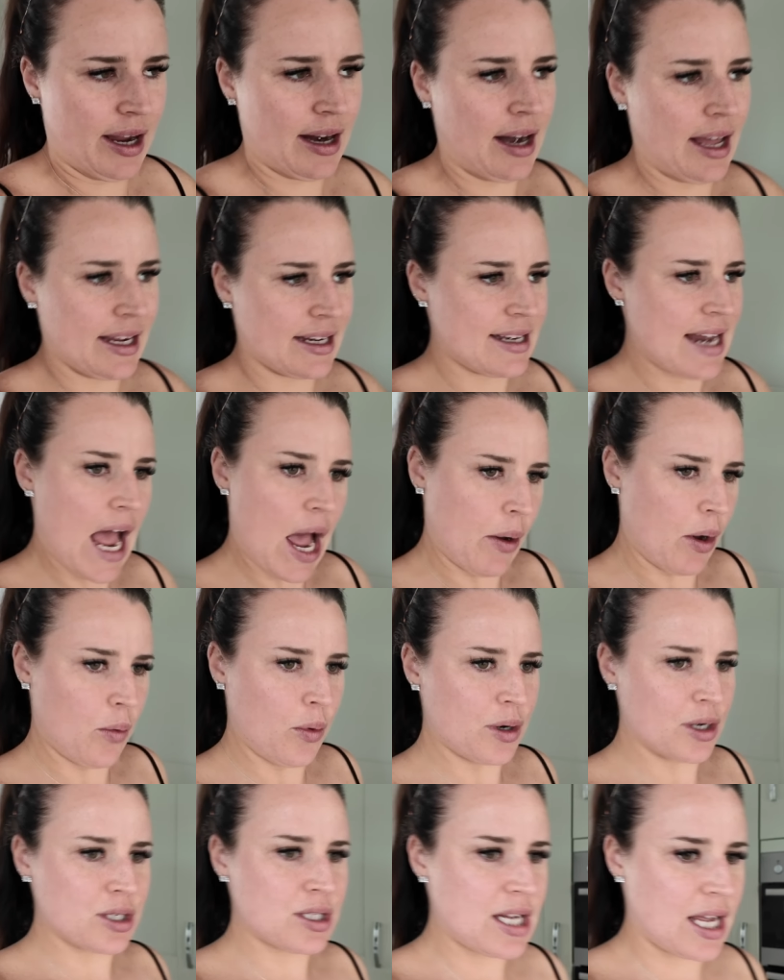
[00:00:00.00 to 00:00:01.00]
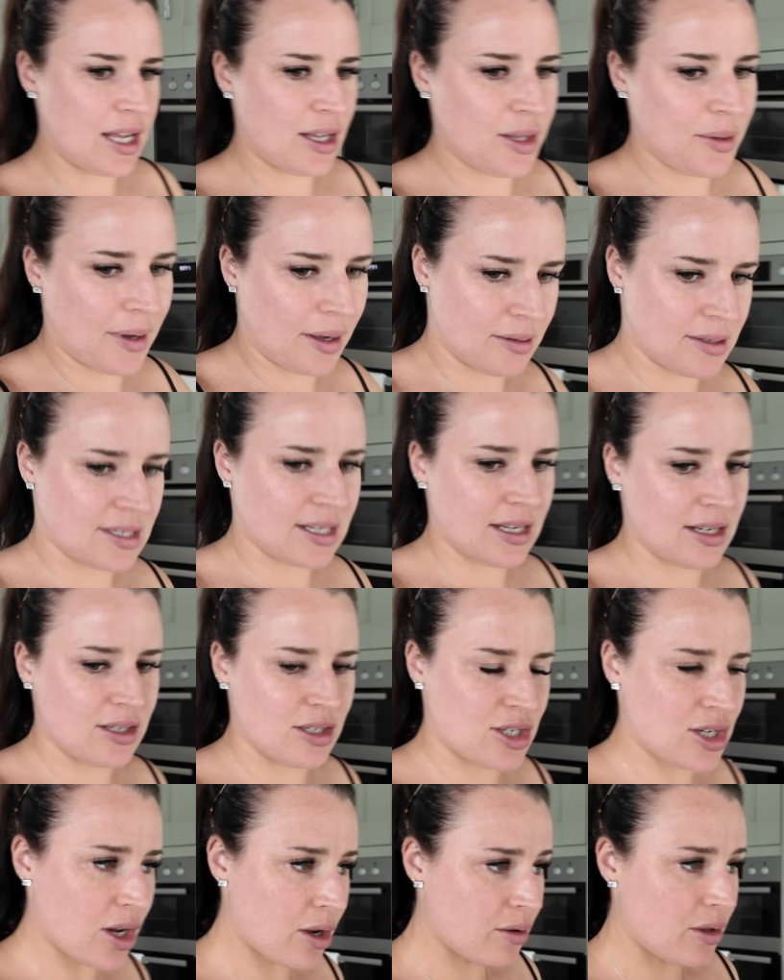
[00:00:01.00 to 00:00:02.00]
Like now I want to take you outside and
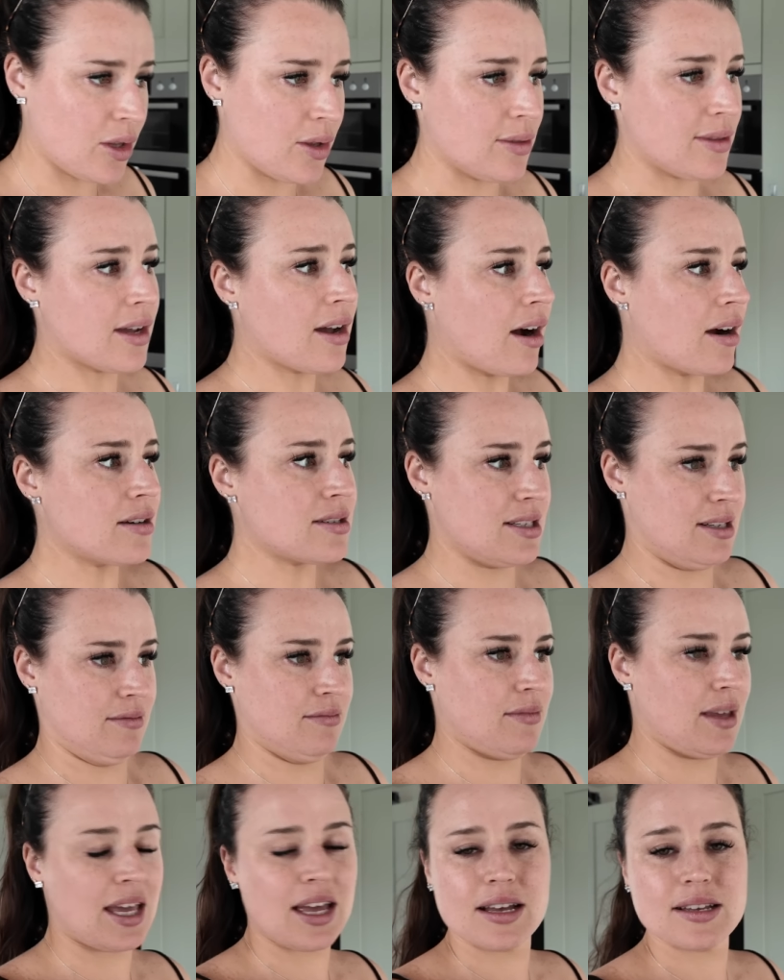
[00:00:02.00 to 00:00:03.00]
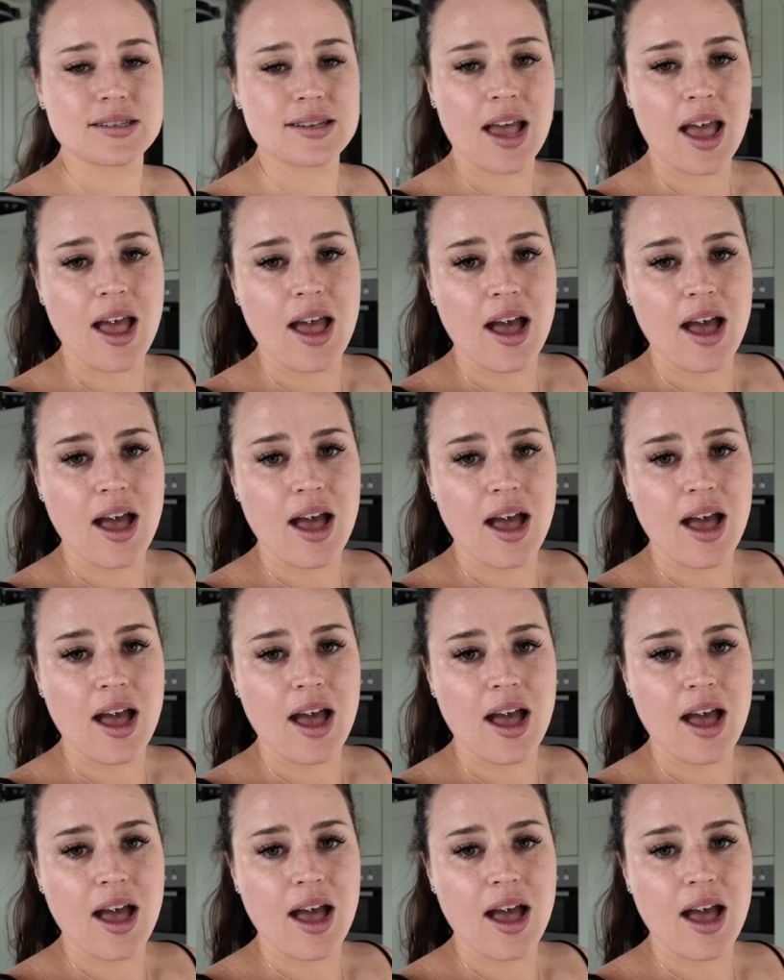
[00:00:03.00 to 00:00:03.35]
show you the garden because